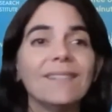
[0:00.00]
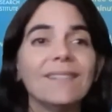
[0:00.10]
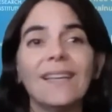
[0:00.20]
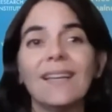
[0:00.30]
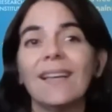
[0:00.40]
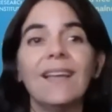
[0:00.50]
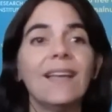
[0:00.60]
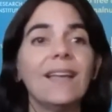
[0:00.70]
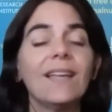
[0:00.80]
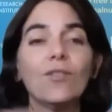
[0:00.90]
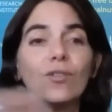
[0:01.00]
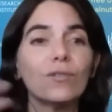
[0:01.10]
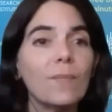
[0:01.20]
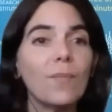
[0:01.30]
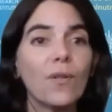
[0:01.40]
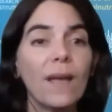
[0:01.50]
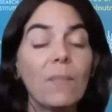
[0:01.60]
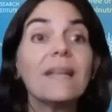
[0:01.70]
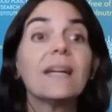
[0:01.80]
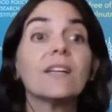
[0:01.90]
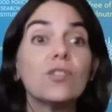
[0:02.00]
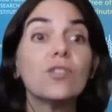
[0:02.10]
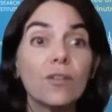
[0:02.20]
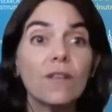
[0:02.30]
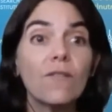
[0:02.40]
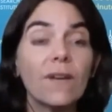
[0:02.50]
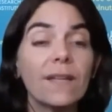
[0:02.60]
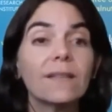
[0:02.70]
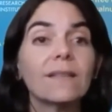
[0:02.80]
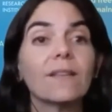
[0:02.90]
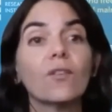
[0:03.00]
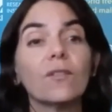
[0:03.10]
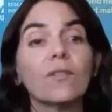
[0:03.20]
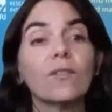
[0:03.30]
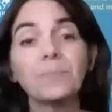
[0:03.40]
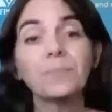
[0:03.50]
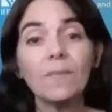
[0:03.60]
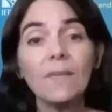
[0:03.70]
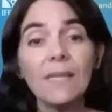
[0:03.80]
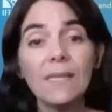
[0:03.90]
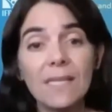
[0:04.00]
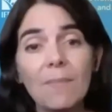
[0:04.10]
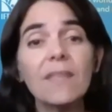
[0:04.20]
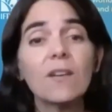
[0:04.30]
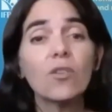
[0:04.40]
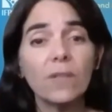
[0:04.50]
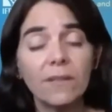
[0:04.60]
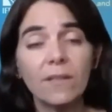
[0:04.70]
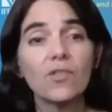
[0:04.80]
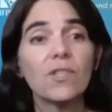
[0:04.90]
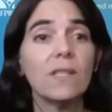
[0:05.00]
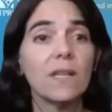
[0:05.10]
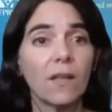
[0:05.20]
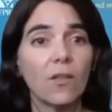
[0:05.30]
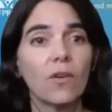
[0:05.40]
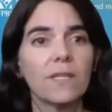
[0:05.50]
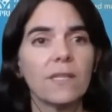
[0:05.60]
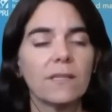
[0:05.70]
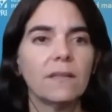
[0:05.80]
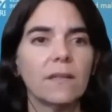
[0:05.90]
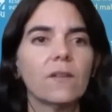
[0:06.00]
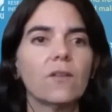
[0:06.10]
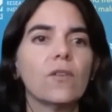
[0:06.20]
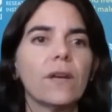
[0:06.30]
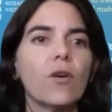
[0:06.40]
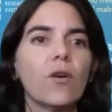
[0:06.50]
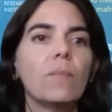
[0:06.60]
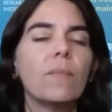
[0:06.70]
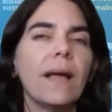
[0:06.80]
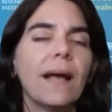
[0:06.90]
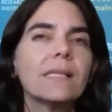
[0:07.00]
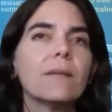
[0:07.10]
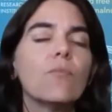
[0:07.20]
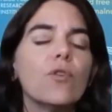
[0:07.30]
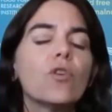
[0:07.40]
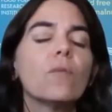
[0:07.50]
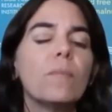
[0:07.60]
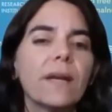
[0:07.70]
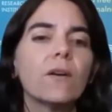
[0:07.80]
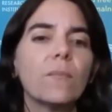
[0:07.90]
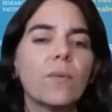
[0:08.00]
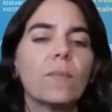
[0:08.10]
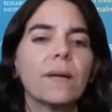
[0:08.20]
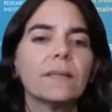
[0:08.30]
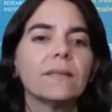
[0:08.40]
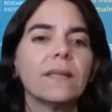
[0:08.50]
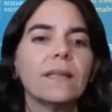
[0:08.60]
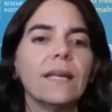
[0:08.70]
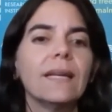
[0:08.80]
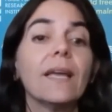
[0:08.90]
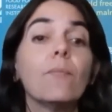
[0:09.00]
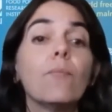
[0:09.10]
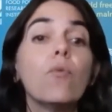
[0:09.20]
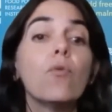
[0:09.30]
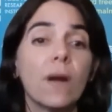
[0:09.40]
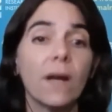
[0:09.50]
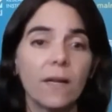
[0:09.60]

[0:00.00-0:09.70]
don't have to different certifications, to uh, different applications, uh, with different indicators, etc. This is what